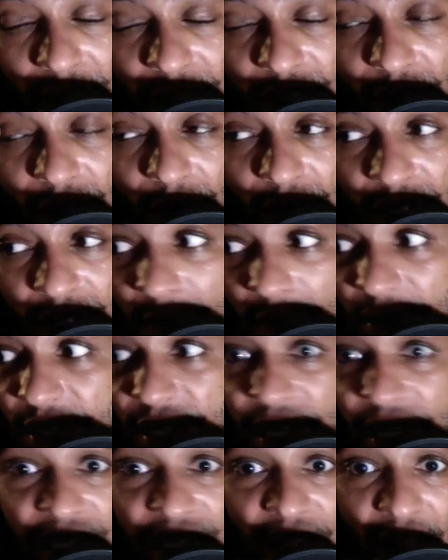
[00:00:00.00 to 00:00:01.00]
And so sub
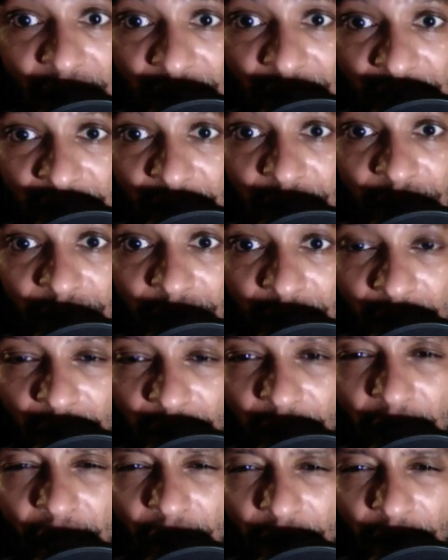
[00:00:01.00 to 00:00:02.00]
6,000 even. You
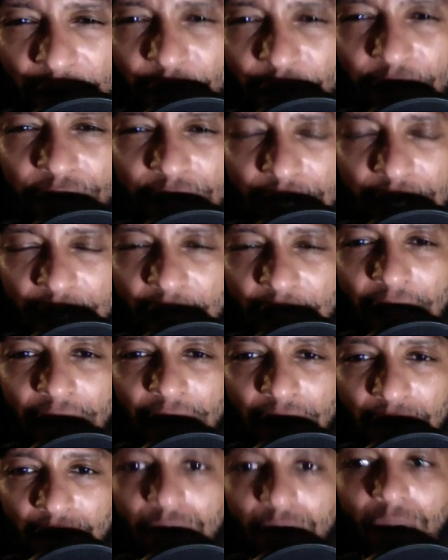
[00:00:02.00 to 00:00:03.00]
got 5,900,